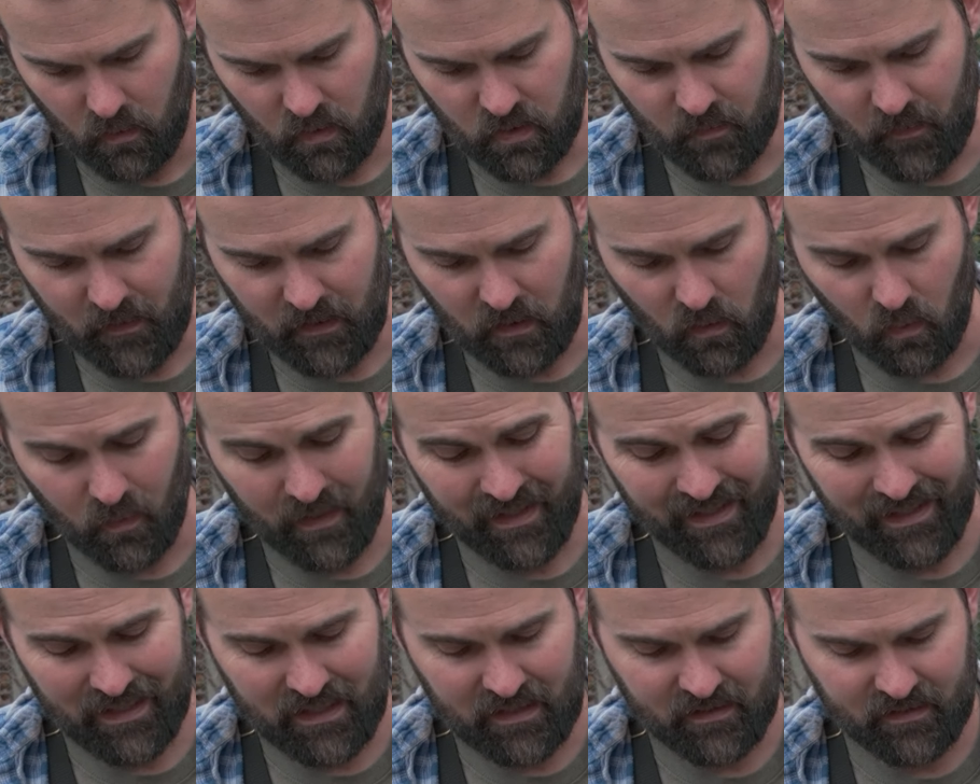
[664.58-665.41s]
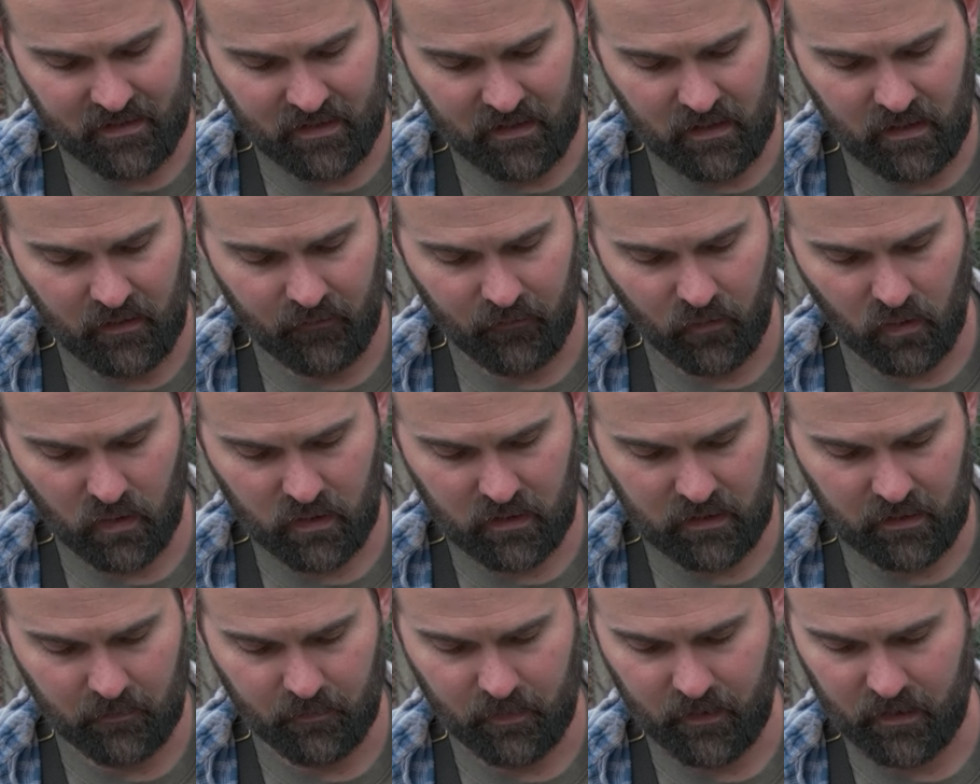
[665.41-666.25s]
which make it really easy for
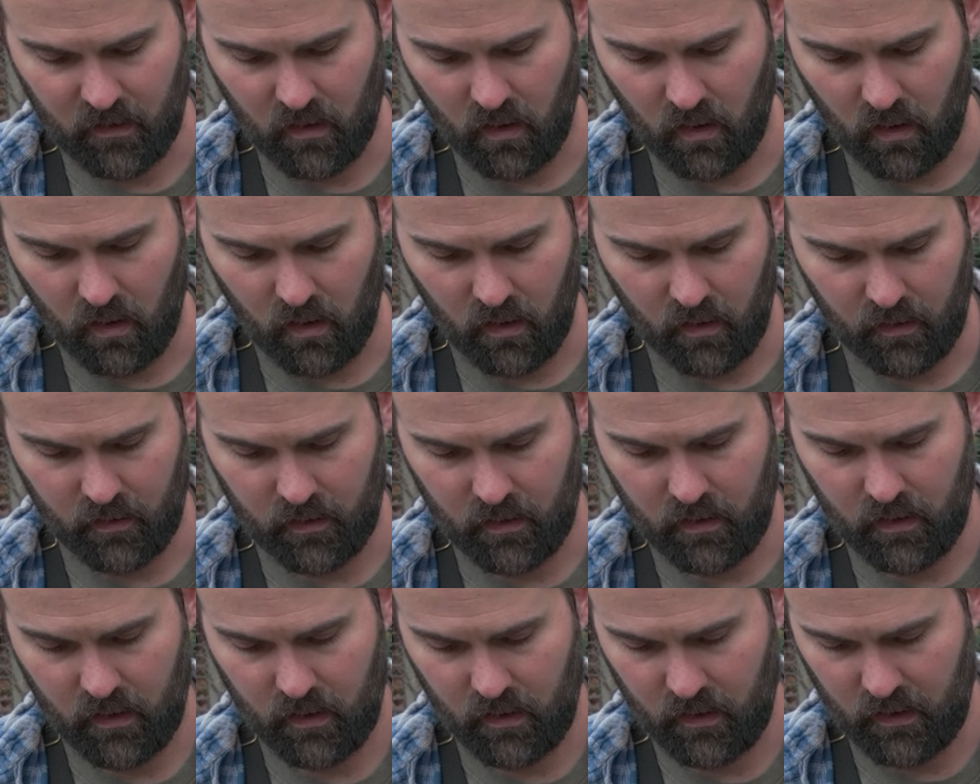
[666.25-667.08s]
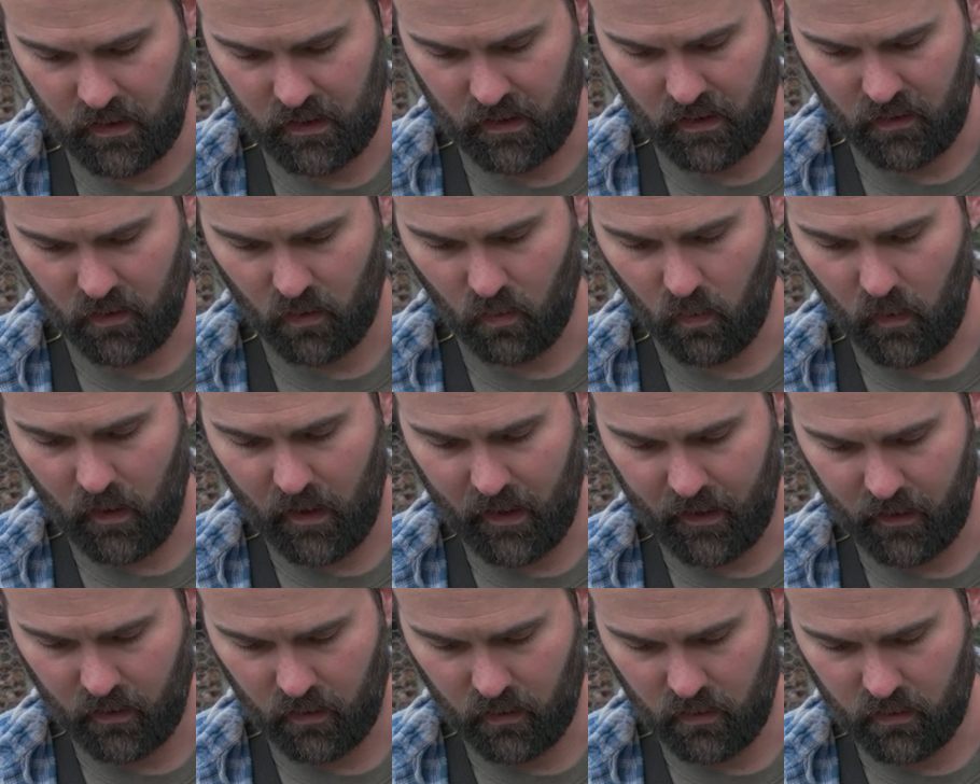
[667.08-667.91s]
clipping on the
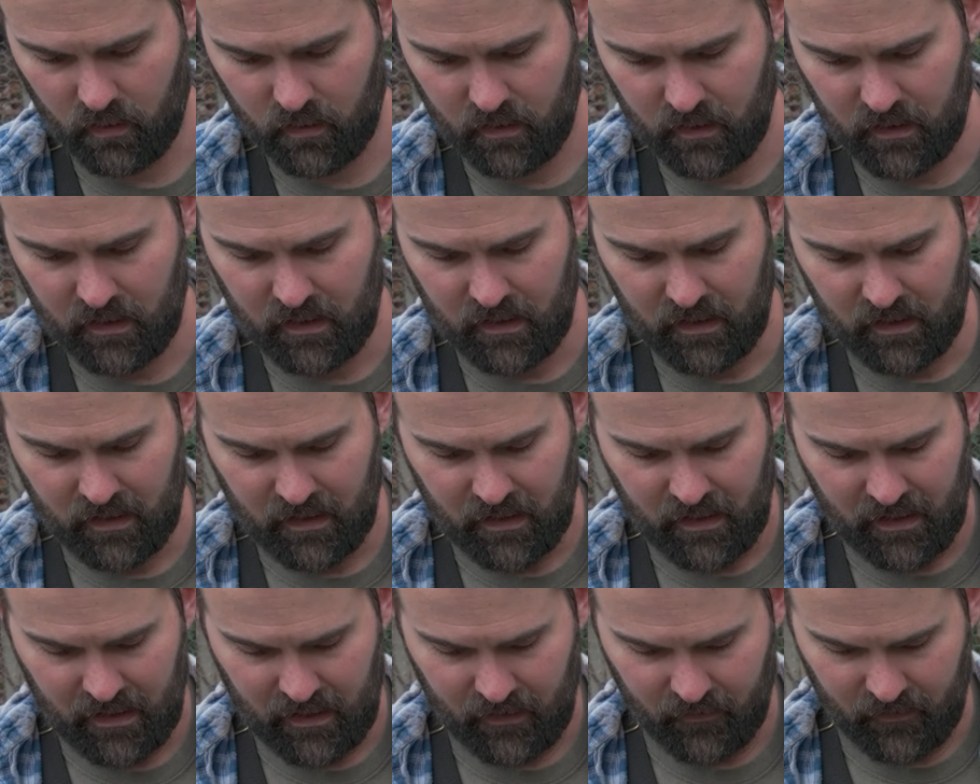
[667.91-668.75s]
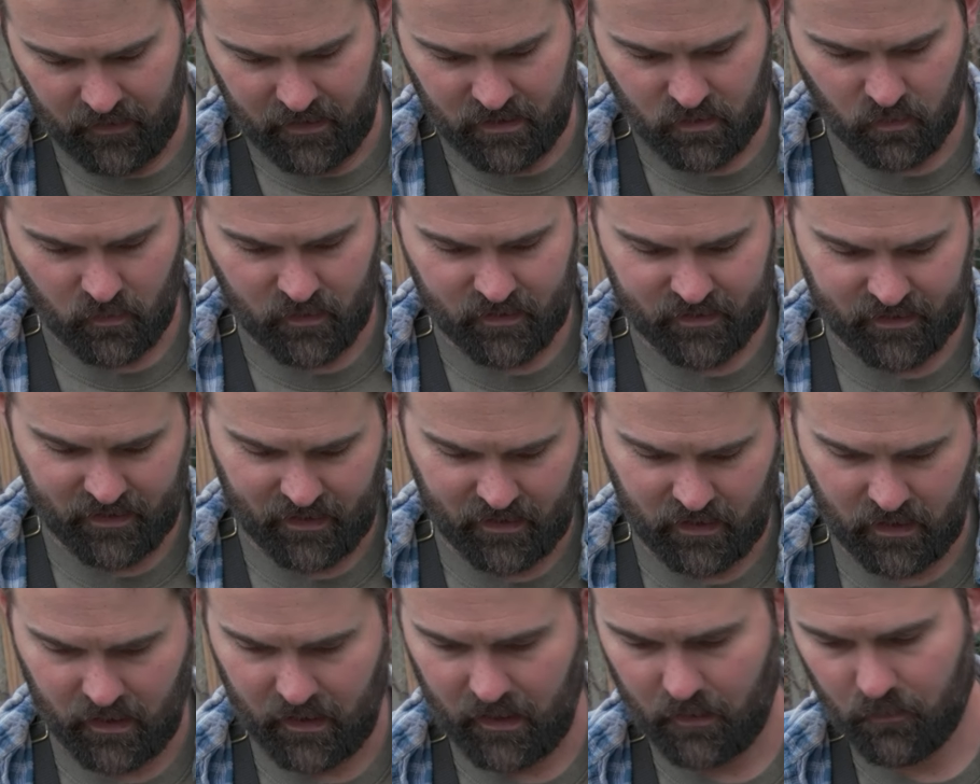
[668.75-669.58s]
wire. And these ones that
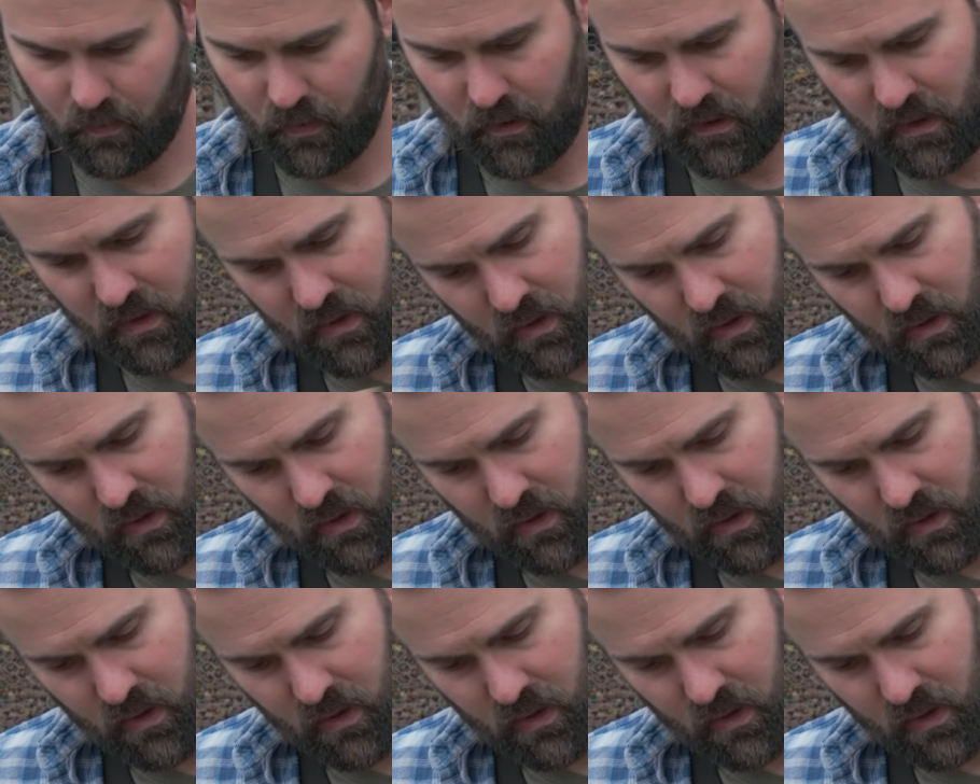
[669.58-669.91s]
I got, I'm pretty